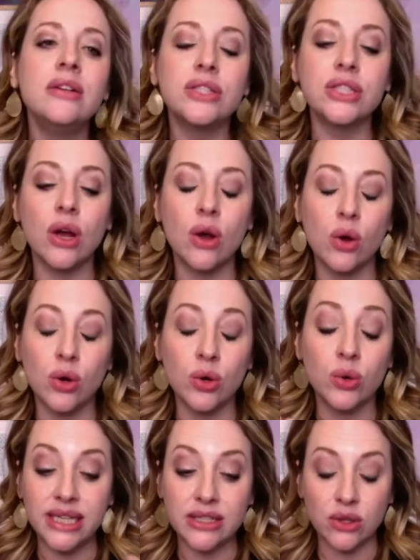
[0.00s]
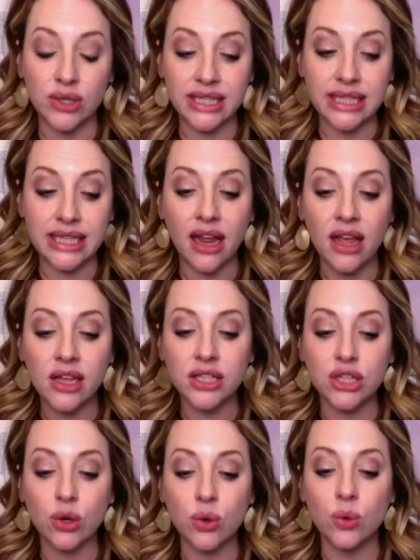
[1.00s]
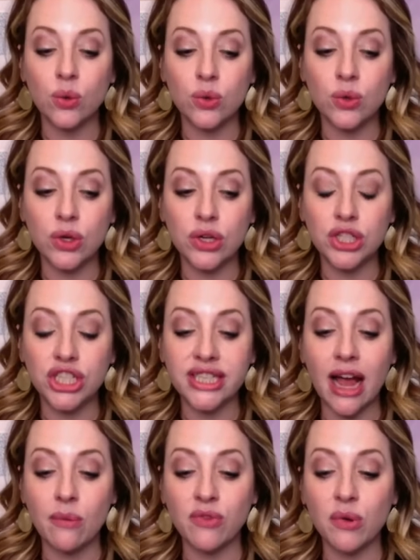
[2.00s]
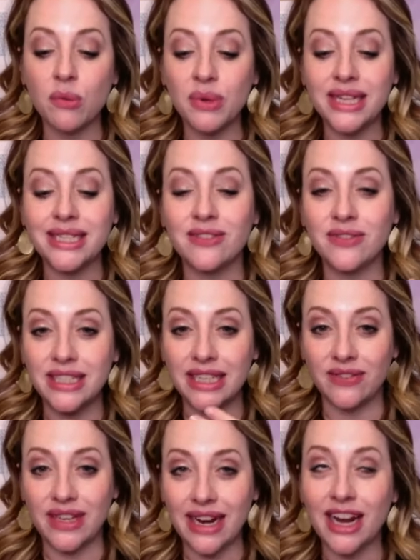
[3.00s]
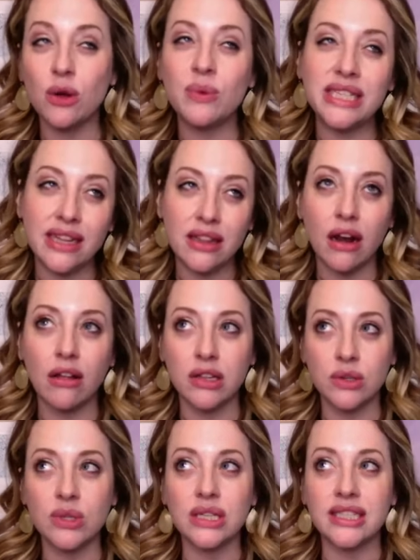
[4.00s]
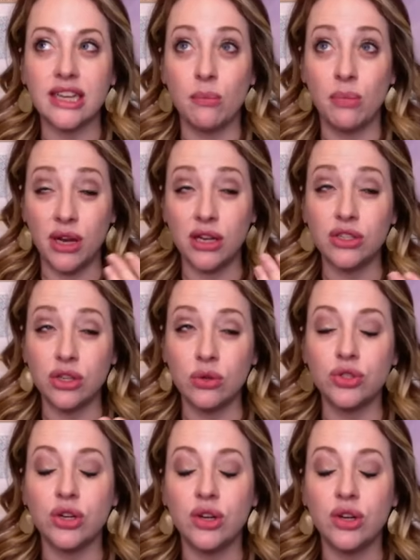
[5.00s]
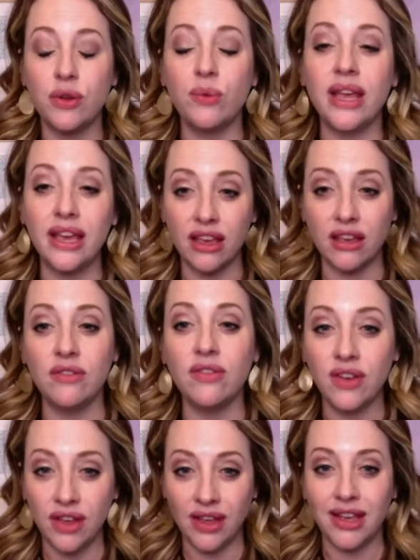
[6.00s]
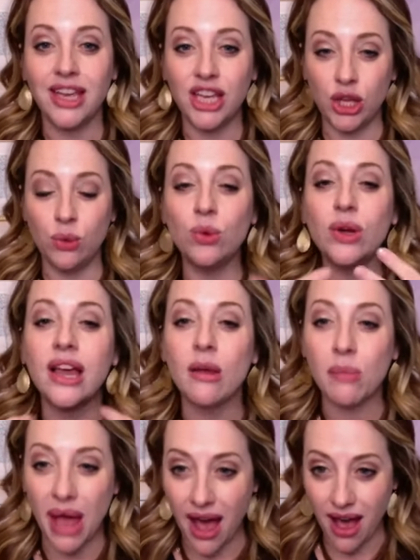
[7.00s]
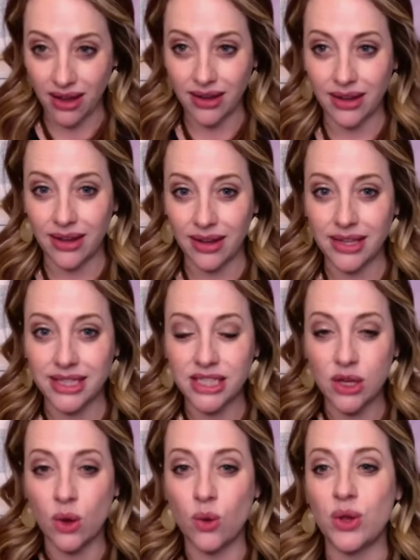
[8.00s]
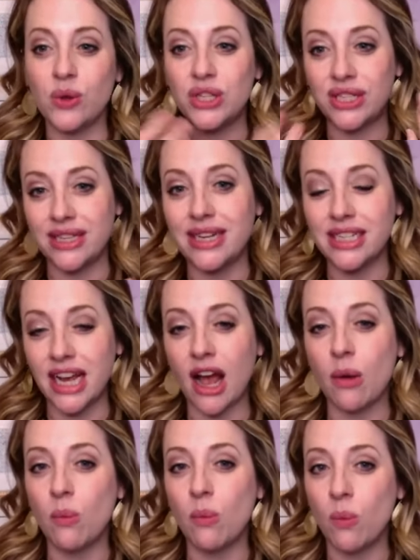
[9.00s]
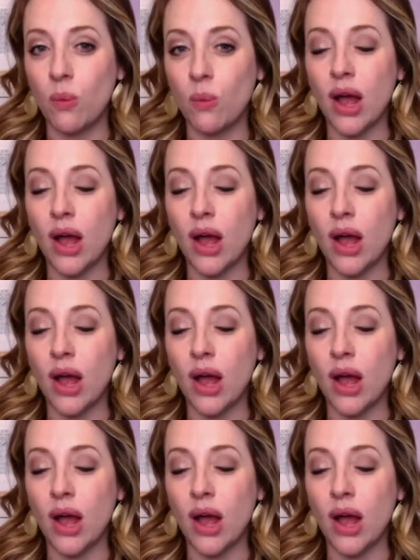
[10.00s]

So, or who is or isn't. So just come from a place of giving. I know we say that all in real estate, but it is so true. If you give, you will get back. So you just need to come